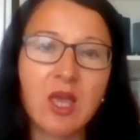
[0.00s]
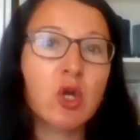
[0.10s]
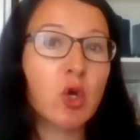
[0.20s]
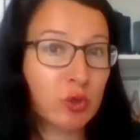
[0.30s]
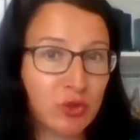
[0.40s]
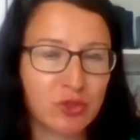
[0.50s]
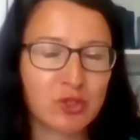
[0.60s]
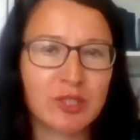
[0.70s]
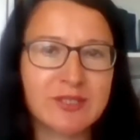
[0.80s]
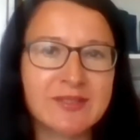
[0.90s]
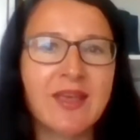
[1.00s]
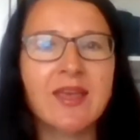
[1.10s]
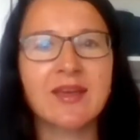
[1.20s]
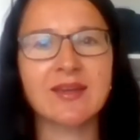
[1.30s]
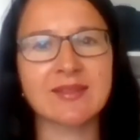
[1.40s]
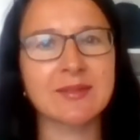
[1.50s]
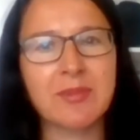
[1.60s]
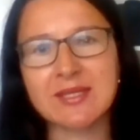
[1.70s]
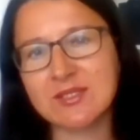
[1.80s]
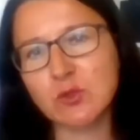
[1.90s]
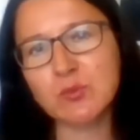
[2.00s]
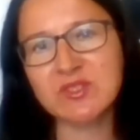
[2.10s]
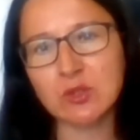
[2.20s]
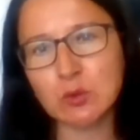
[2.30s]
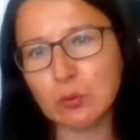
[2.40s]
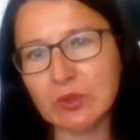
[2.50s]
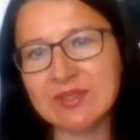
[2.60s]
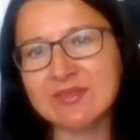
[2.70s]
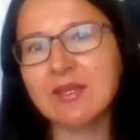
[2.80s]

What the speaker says: cotton shirts, and the best substitute